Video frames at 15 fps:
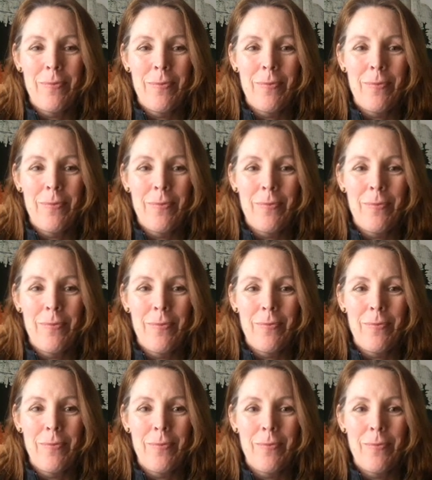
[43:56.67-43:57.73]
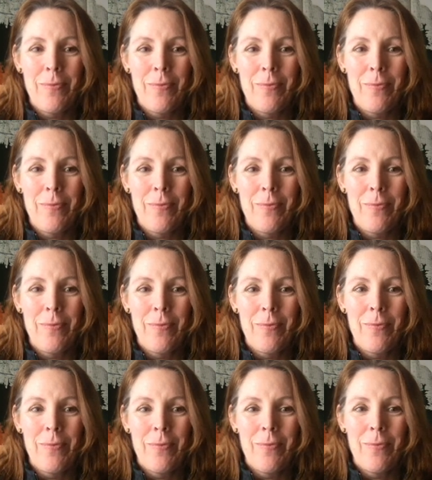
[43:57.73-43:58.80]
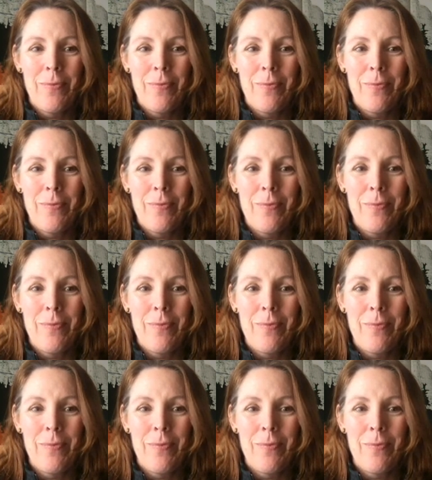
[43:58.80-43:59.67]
[no speech]